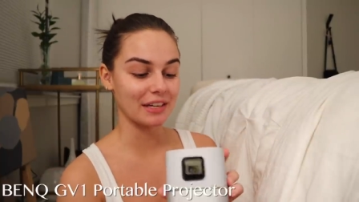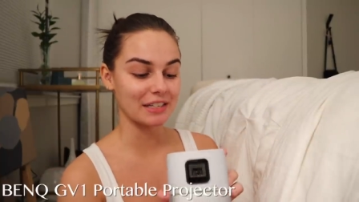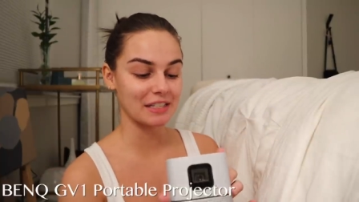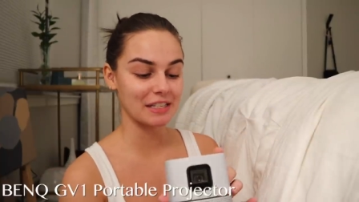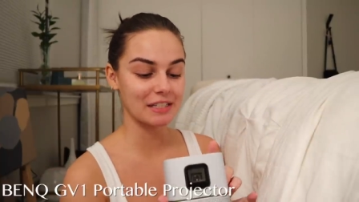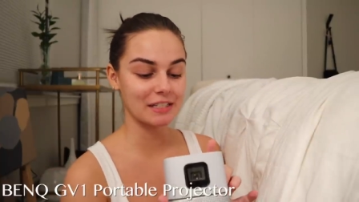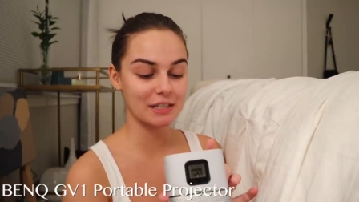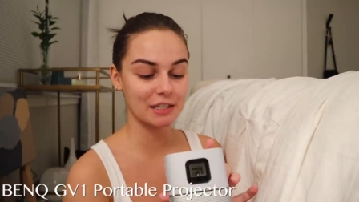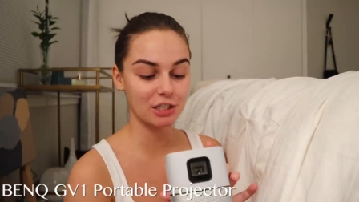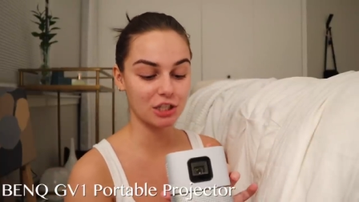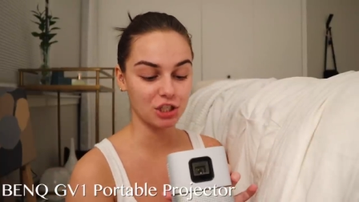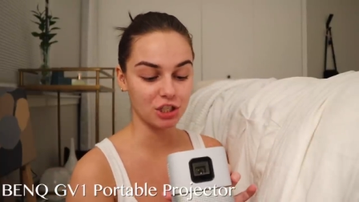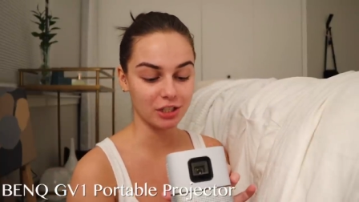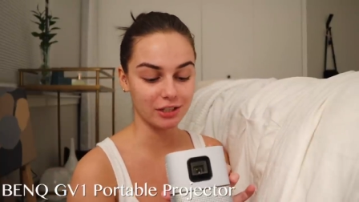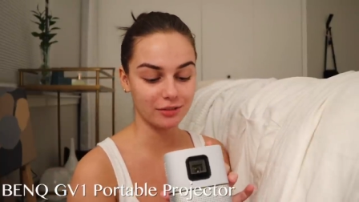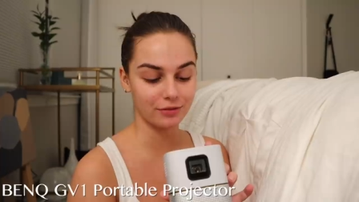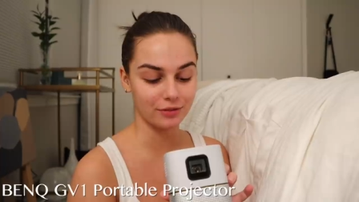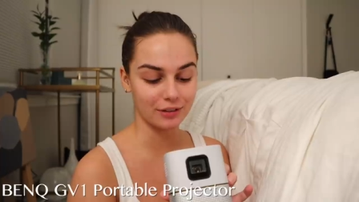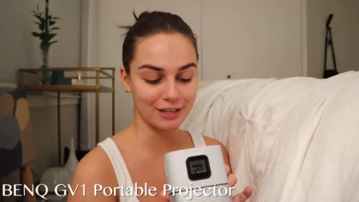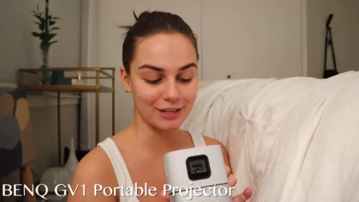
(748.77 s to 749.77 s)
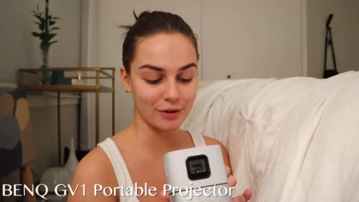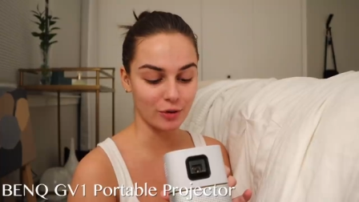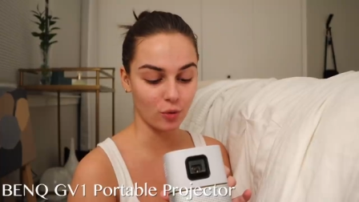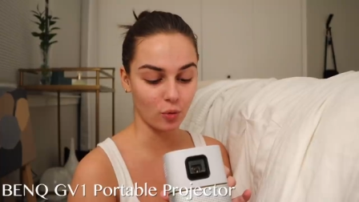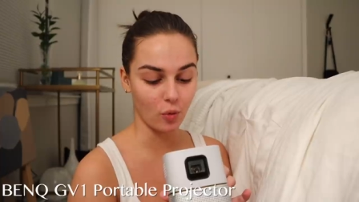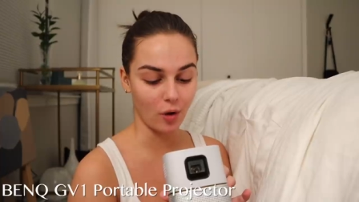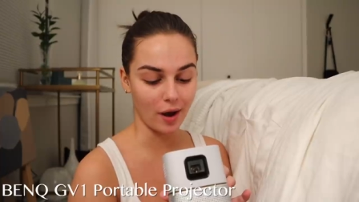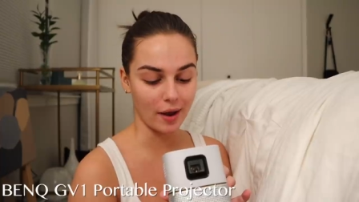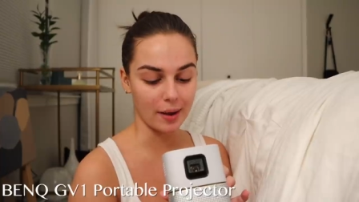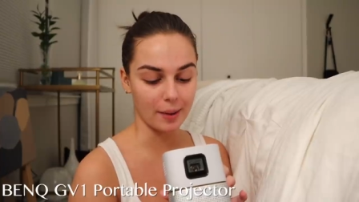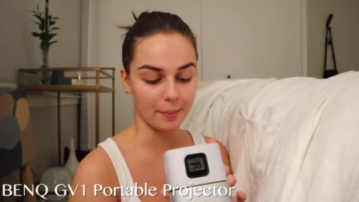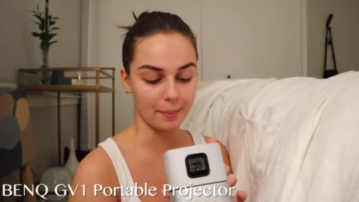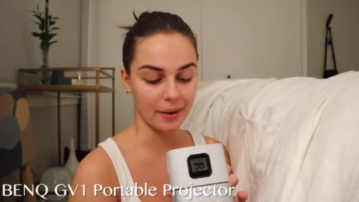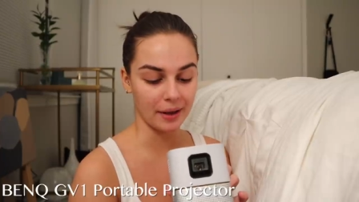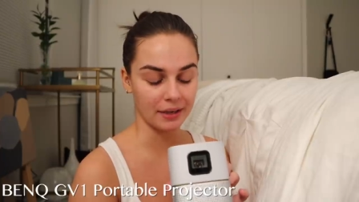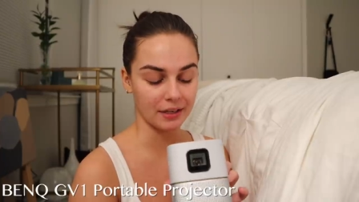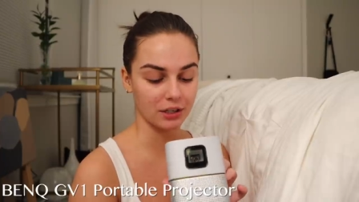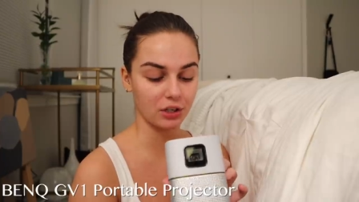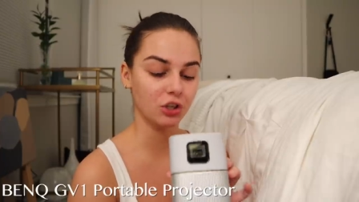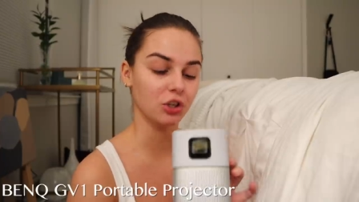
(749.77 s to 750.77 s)
This is the GV1
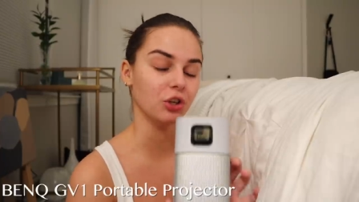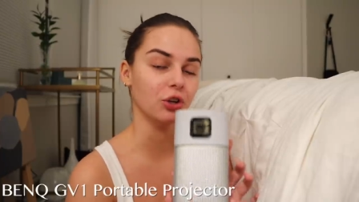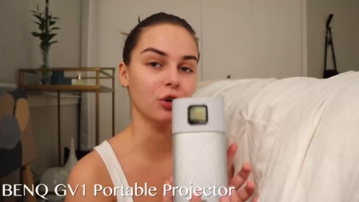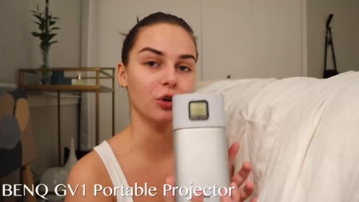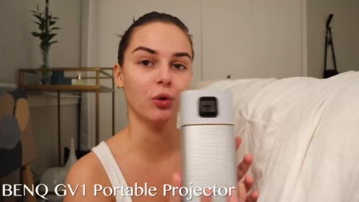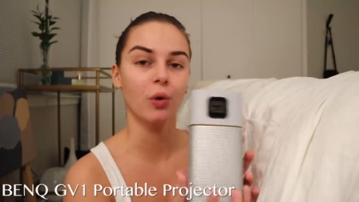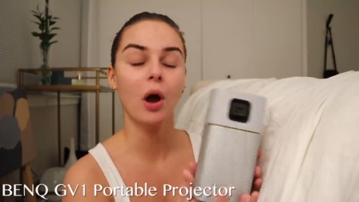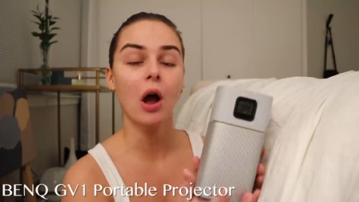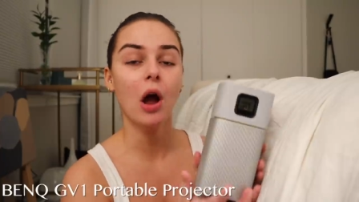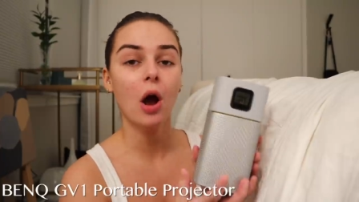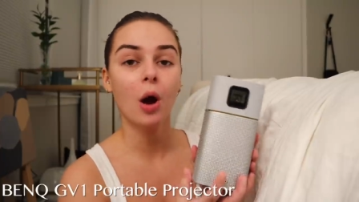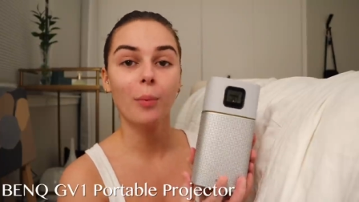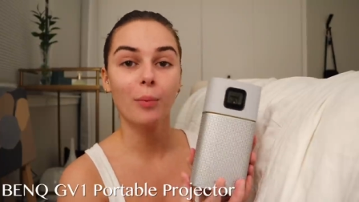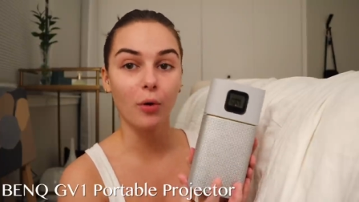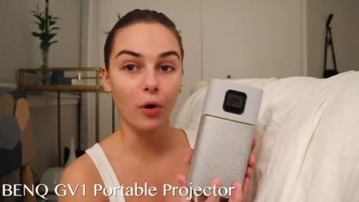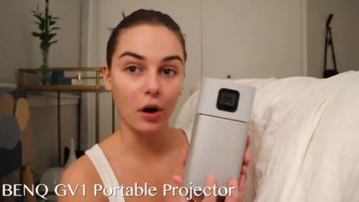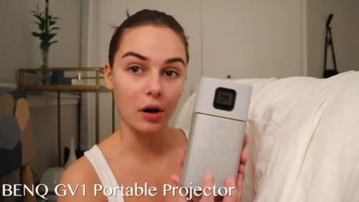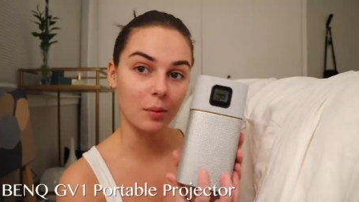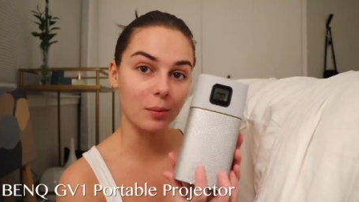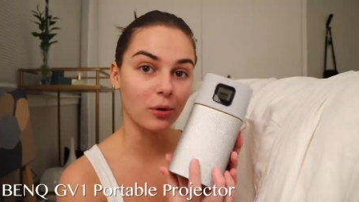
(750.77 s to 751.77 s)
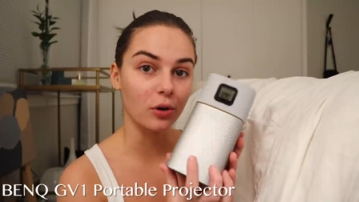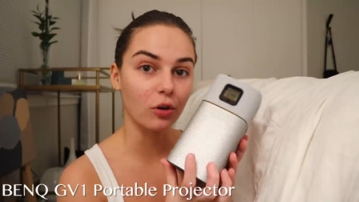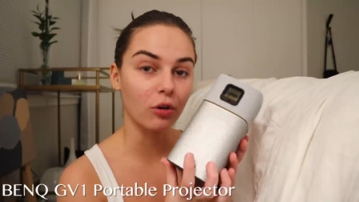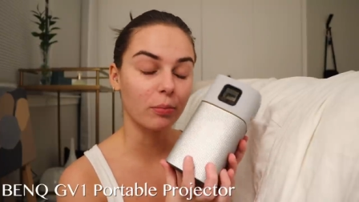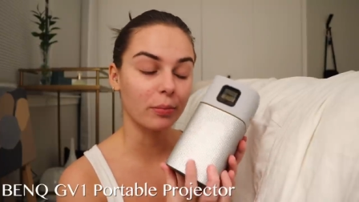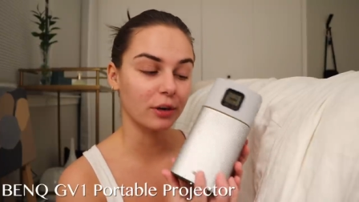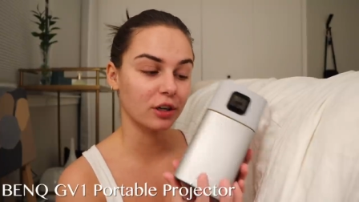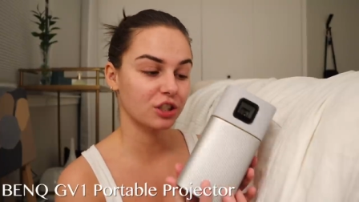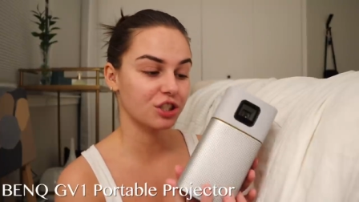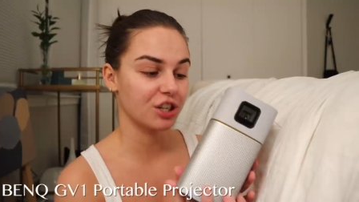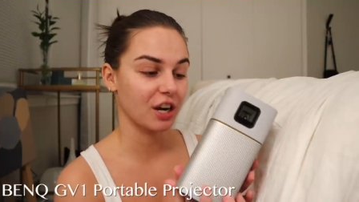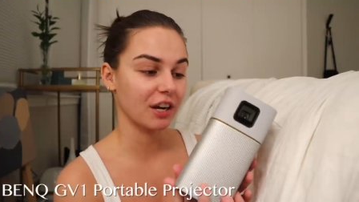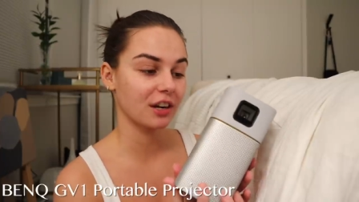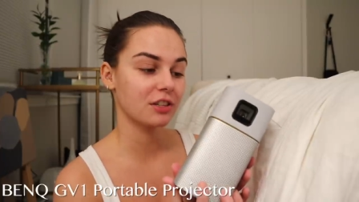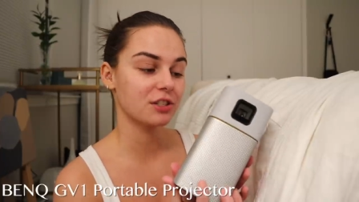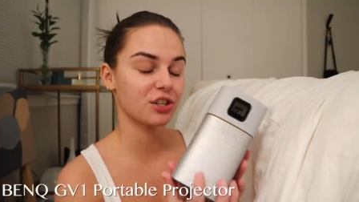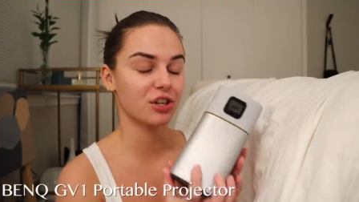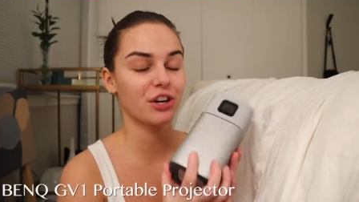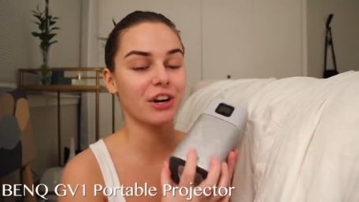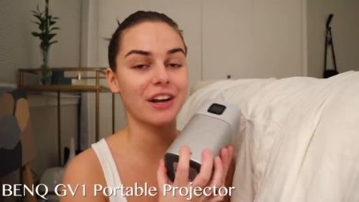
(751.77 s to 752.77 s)
BenQ portable
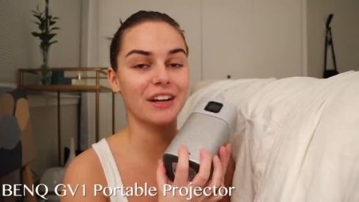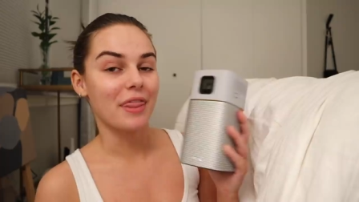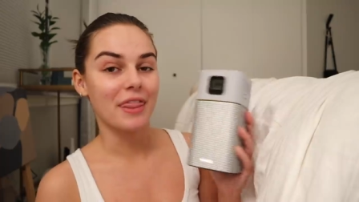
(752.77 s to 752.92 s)
projector.